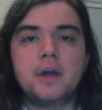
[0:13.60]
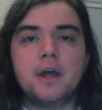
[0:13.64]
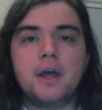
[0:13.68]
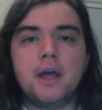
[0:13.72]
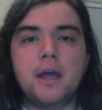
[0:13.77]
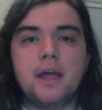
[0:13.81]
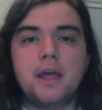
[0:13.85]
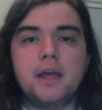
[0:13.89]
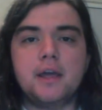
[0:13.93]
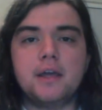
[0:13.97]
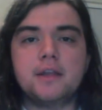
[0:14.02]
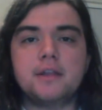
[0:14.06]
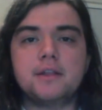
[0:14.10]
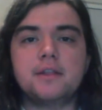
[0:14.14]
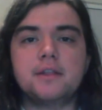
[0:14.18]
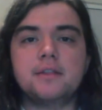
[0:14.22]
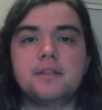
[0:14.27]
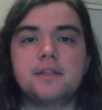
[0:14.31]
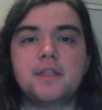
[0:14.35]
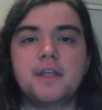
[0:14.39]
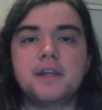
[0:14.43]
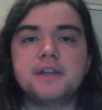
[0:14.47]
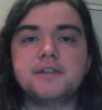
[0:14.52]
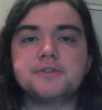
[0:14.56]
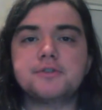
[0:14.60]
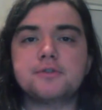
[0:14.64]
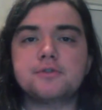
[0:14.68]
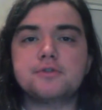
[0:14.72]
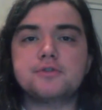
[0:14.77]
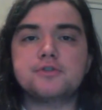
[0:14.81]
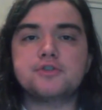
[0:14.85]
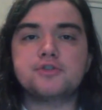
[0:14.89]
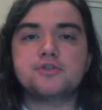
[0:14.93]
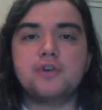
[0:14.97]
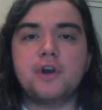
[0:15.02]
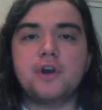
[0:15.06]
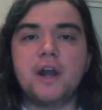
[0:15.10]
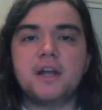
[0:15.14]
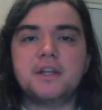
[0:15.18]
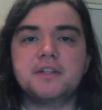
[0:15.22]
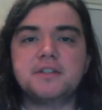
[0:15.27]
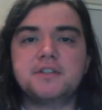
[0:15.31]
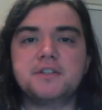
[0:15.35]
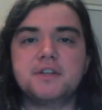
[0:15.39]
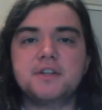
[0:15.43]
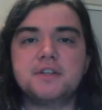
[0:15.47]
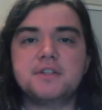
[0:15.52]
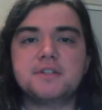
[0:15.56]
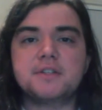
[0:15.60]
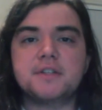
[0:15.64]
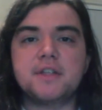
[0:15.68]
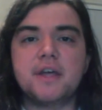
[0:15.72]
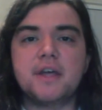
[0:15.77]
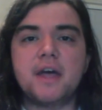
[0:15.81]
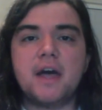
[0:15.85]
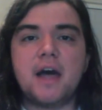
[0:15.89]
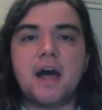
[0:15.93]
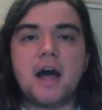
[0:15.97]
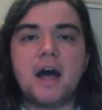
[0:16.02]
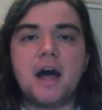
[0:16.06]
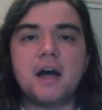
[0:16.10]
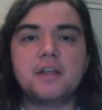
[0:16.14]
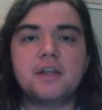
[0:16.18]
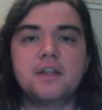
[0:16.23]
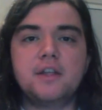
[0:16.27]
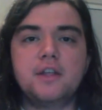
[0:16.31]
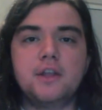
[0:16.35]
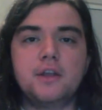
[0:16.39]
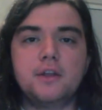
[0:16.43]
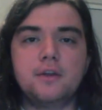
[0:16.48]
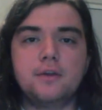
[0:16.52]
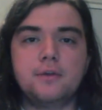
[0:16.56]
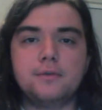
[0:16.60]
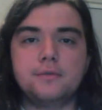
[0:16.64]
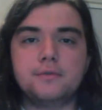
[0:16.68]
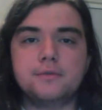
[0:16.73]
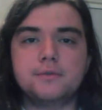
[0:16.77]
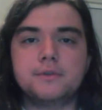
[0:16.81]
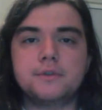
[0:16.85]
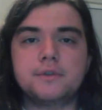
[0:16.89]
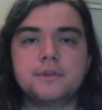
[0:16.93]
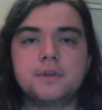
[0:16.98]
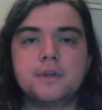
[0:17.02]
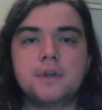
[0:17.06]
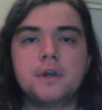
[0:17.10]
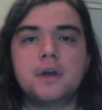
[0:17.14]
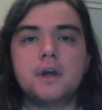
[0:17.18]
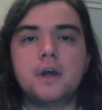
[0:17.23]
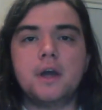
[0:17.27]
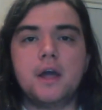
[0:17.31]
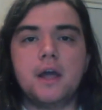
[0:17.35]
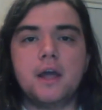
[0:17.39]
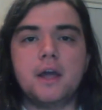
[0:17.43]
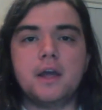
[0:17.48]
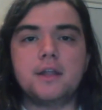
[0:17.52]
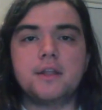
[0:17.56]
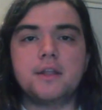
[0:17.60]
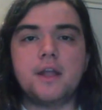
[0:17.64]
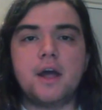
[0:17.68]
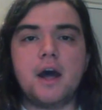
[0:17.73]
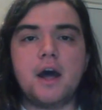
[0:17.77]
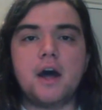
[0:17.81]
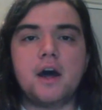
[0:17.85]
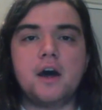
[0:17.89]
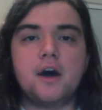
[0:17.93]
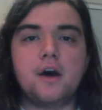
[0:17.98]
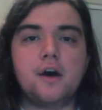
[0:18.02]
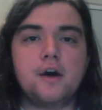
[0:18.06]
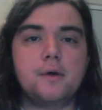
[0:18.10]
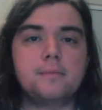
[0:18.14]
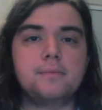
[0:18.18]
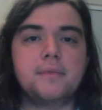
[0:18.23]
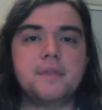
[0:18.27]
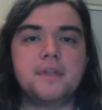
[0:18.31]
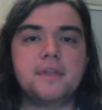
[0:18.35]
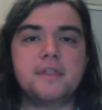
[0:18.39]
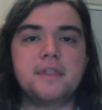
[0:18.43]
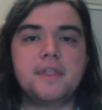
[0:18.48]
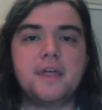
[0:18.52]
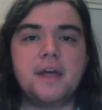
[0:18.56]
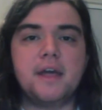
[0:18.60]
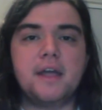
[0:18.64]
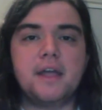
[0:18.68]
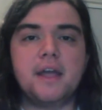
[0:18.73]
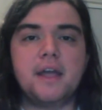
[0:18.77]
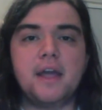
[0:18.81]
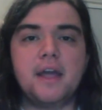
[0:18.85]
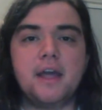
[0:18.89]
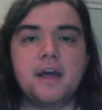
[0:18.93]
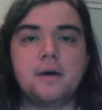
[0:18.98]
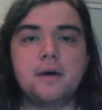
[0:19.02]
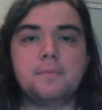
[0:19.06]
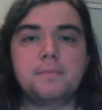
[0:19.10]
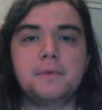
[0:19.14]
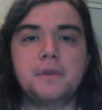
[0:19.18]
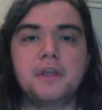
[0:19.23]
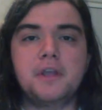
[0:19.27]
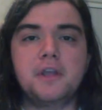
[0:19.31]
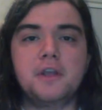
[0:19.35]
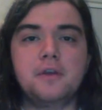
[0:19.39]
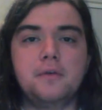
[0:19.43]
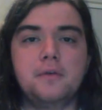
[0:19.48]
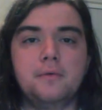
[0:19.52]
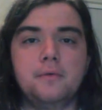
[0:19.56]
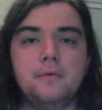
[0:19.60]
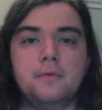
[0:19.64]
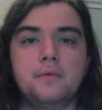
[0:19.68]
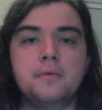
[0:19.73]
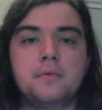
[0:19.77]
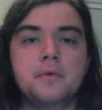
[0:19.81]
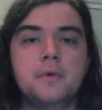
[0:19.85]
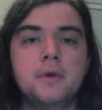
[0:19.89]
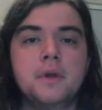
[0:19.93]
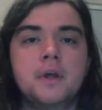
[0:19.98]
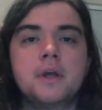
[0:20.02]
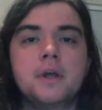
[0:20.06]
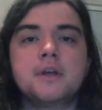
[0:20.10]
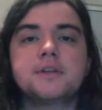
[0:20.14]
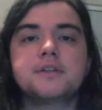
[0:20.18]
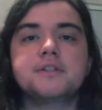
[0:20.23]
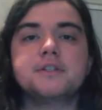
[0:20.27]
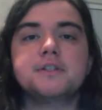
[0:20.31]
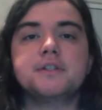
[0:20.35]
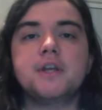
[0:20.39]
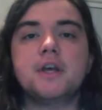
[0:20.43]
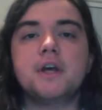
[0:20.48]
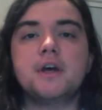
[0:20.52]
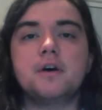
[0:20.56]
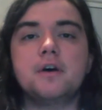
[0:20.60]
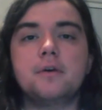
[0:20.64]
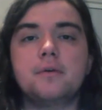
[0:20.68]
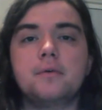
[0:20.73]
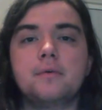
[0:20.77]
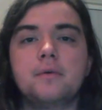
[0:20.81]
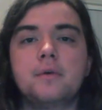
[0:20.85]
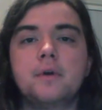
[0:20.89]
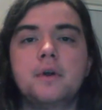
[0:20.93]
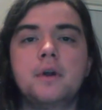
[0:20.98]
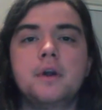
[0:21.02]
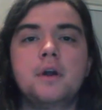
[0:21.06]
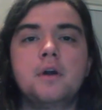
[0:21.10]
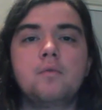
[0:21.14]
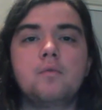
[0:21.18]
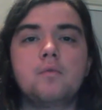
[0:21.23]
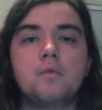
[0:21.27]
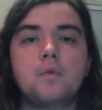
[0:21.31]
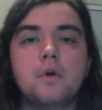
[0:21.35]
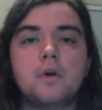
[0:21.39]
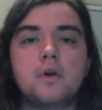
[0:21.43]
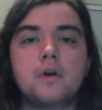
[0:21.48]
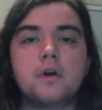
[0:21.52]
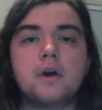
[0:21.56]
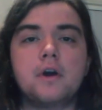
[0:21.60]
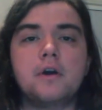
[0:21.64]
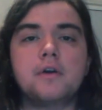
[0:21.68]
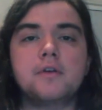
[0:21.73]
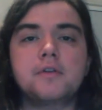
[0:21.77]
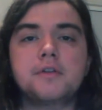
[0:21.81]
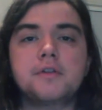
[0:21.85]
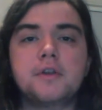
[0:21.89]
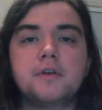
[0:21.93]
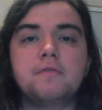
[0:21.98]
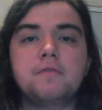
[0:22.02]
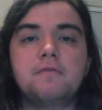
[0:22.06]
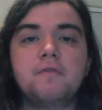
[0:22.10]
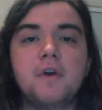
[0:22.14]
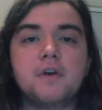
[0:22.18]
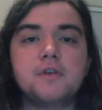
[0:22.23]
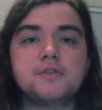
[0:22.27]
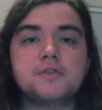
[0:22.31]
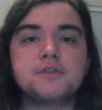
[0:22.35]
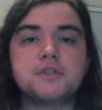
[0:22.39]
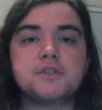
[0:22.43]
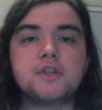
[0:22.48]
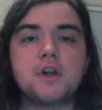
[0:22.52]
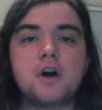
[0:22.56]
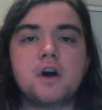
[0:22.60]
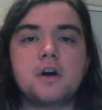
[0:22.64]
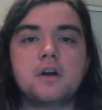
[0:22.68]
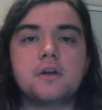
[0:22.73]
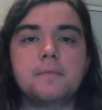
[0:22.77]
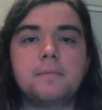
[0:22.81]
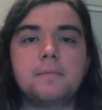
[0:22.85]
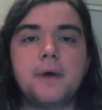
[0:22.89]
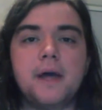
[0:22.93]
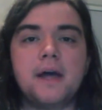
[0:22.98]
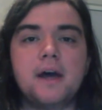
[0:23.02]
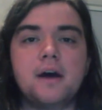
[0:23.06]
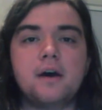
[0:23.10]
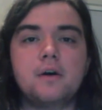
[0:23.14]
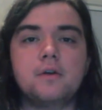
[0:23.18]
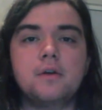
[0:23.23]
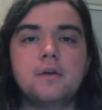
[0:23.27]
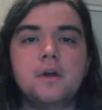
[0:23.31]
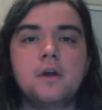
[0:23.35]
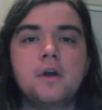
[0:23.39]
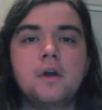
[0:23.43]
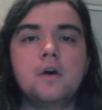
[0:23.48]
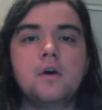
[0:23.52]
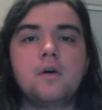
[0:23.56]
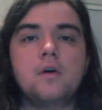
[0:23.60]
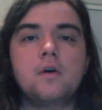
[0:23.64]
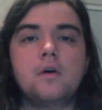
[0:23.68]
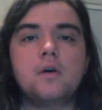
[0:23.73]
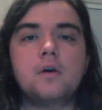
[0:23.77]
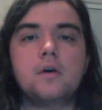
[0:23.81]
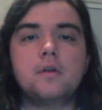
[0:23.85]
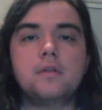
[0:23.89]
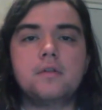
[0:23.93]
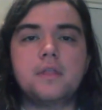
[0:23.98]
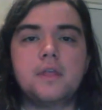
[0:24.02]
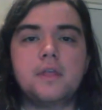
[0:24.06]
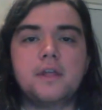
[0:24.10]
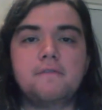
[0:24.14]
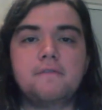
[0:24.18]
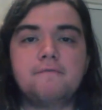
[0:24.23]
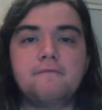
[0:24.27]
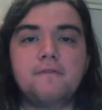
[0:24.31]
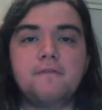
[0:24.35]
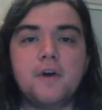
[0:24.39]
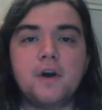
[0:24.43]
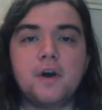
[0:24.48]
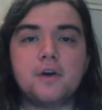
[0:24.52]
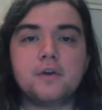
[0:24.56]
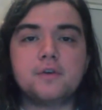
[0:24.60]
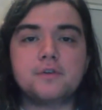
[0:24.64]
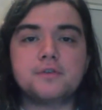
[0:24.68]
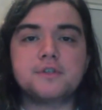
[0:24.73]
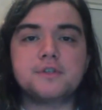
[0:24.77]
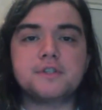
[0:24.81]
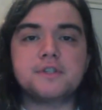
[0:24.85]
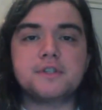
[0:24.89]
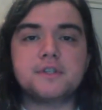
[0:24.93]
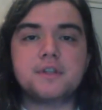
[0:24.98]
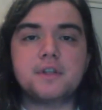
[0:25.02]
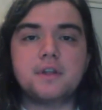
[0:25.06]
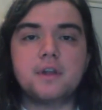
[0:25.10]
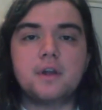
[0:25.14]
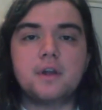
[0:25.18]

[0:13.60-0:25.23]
And these are strategies that I use, and I hope that they help you. So, we're going to first talk about the first